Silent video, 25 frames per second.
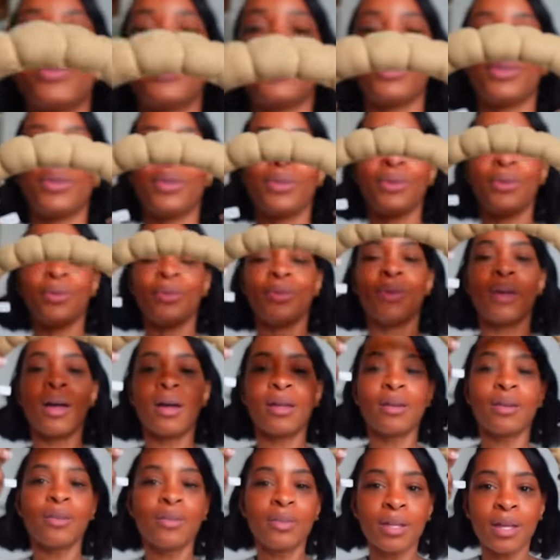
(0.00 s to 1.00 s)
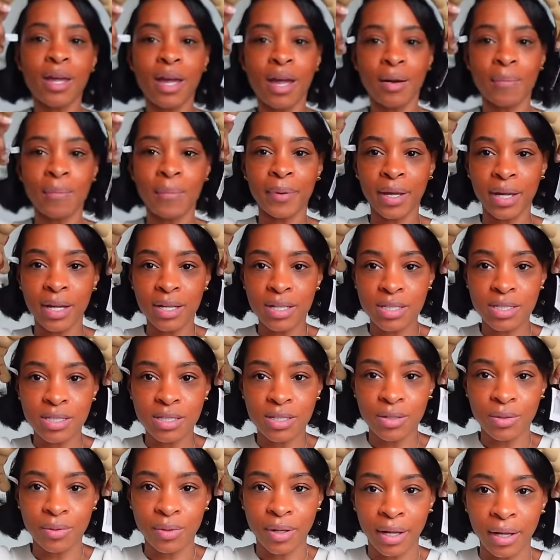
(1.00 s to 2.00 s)
cute. Y'all know the headbands
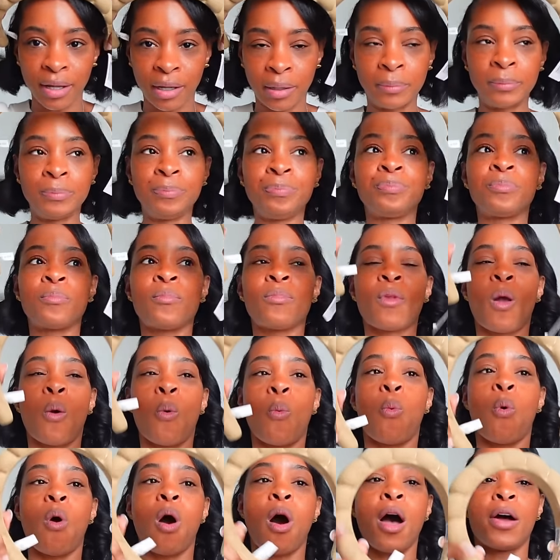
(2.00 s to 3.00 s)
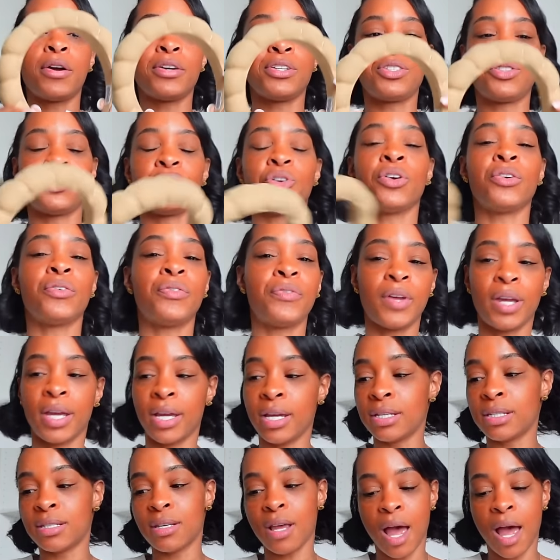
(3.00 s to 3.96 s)
to like wash your face.